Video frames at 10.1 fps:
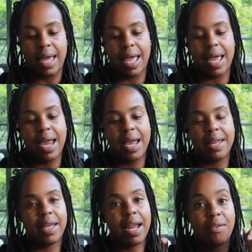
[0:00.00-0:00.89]

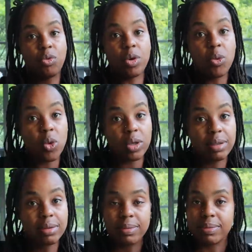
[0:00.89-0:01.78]
And then I have one
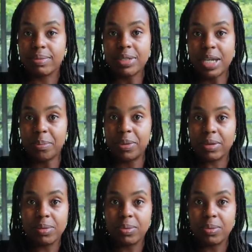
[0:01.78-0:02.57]
more tip